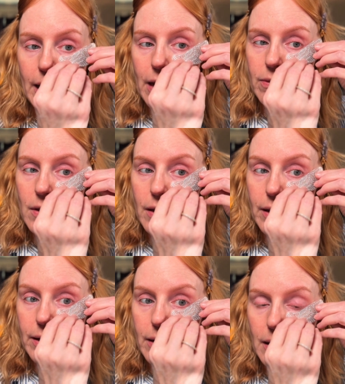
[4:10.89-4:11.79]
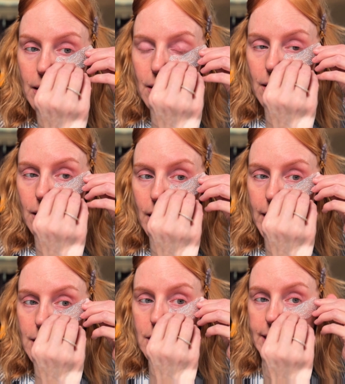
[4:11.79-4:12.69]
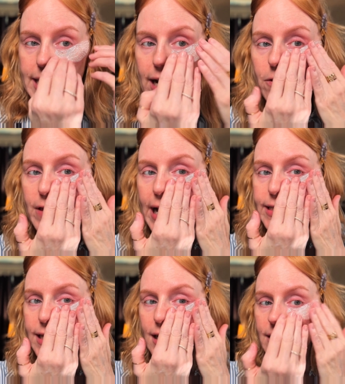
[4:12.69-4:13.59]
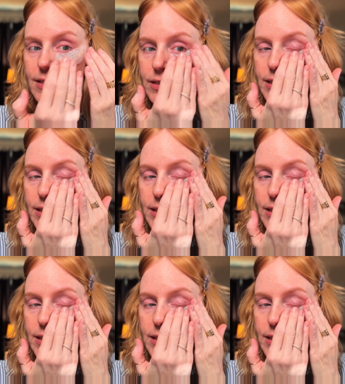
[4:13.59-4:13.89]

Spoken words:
and then I can see how that does,